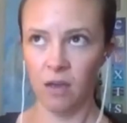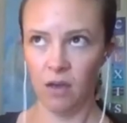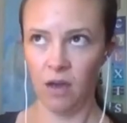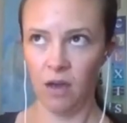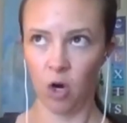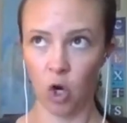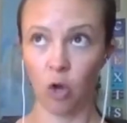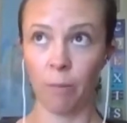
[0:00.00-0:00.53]

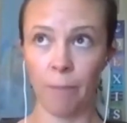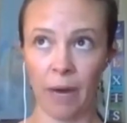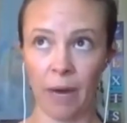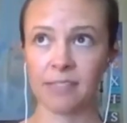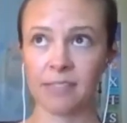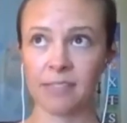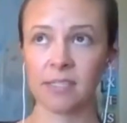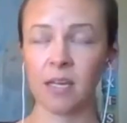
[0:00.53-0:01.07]
Earl
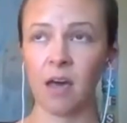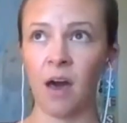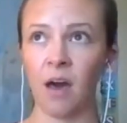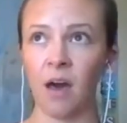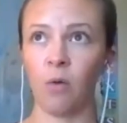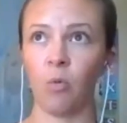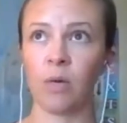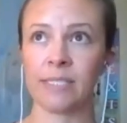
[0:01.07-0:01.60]
Butz uh,
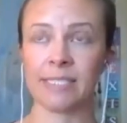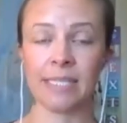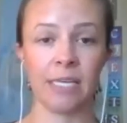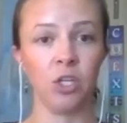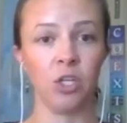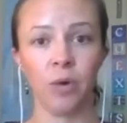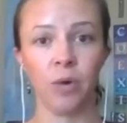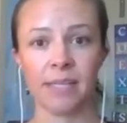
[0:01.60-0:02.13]
was the
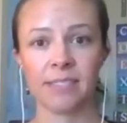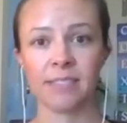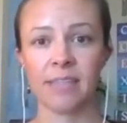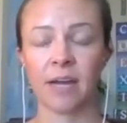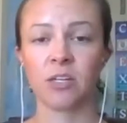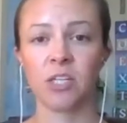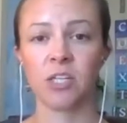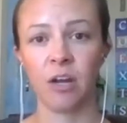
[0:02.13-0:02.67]
U.S.
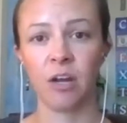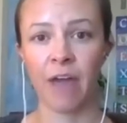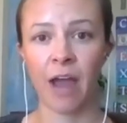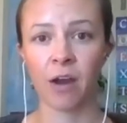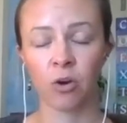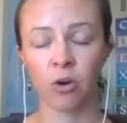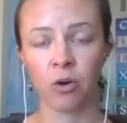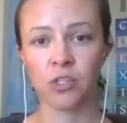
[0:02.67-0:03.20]
Secretary of
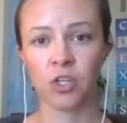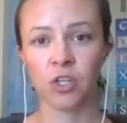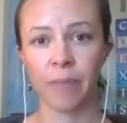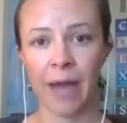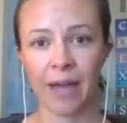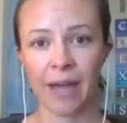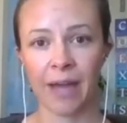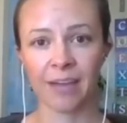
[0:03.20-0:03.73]
Agriculture back
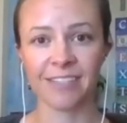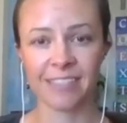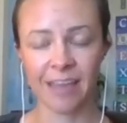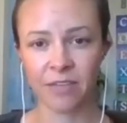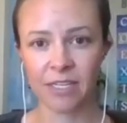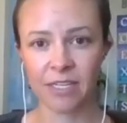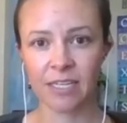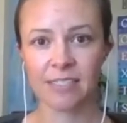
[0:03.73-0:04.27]
in the
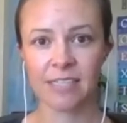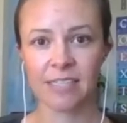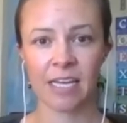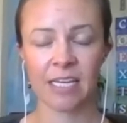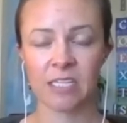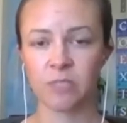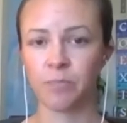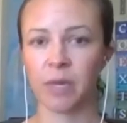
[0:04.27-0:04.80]
70s, and
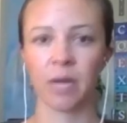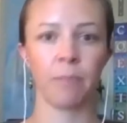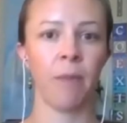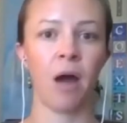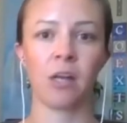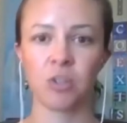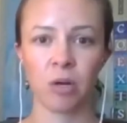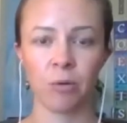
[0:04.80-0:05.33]
his big
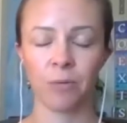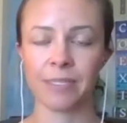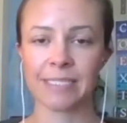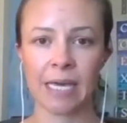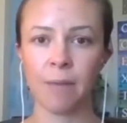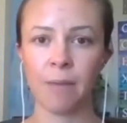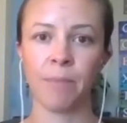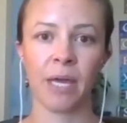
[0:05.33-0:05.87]
mantra was
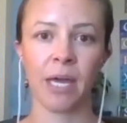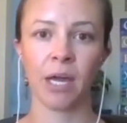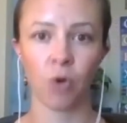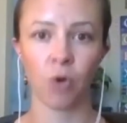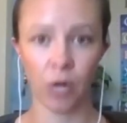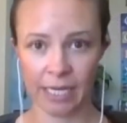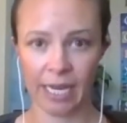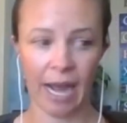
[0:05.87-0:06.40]
"Get big or
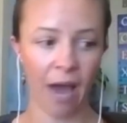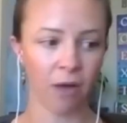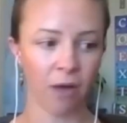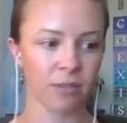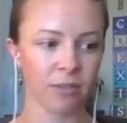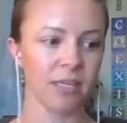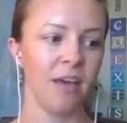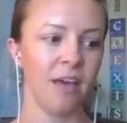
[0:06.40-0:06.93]
get out."
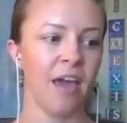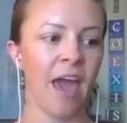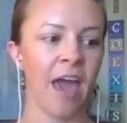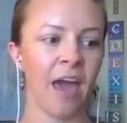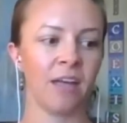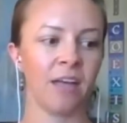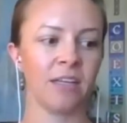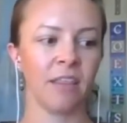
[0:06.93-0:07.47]

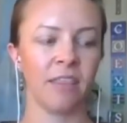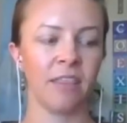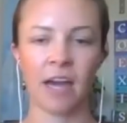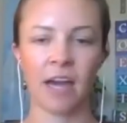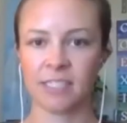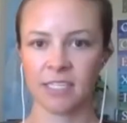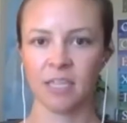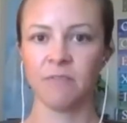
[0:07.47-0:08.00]
And the
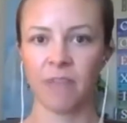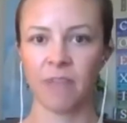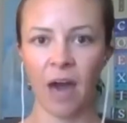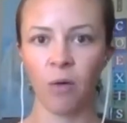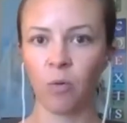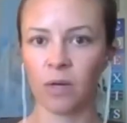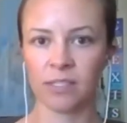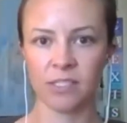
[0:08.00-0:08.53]
idea of that
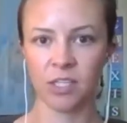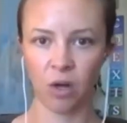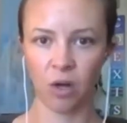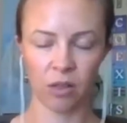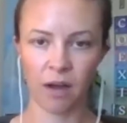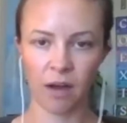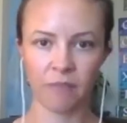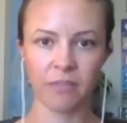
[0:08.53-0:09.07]
was, you know, a
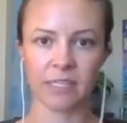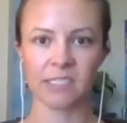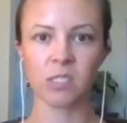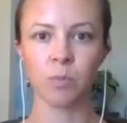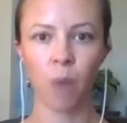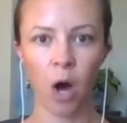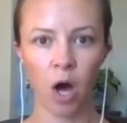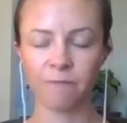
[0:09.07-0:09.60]
lot of these
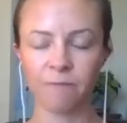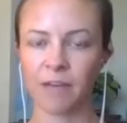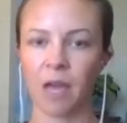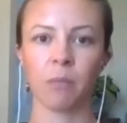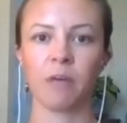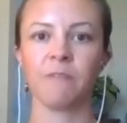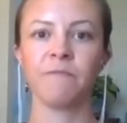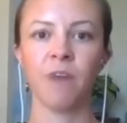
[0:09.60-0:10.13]
small
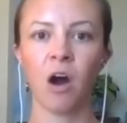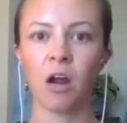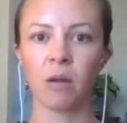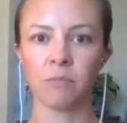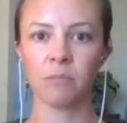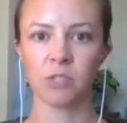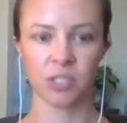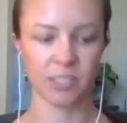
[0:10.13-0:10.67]
family
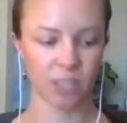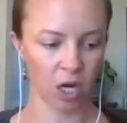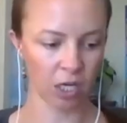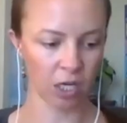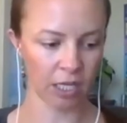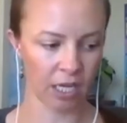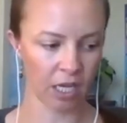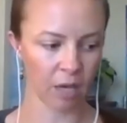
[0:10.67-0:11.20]
farms just started
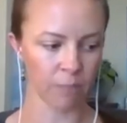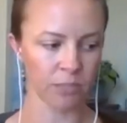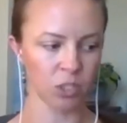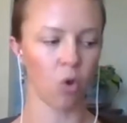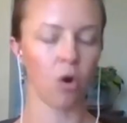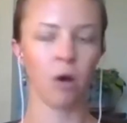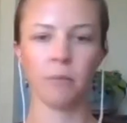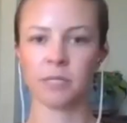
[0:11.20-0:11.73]
getting
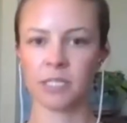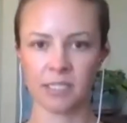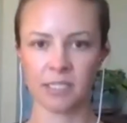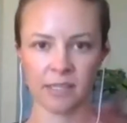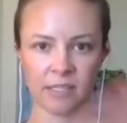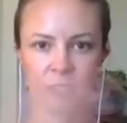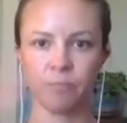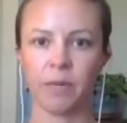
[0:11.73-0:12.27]
absorbed into
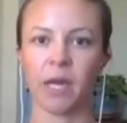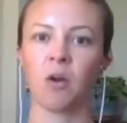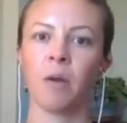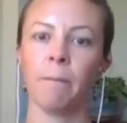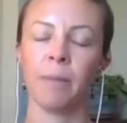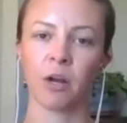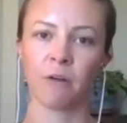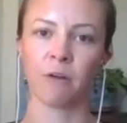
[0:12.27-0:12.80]
these bigger and
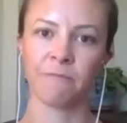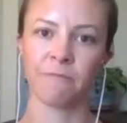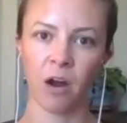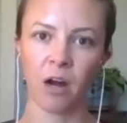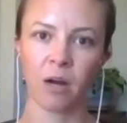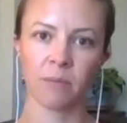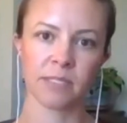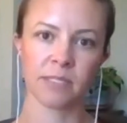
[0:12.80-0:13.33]
bigger
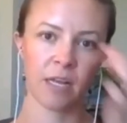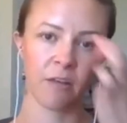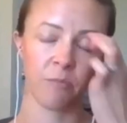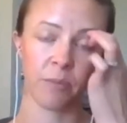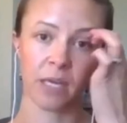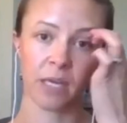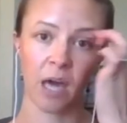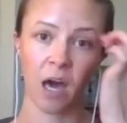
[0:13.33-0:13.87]
farms that have
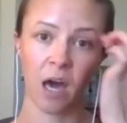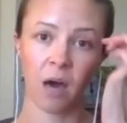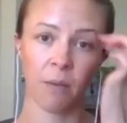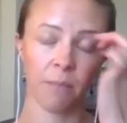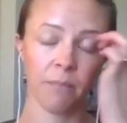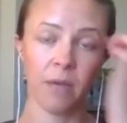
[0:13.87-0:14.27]
become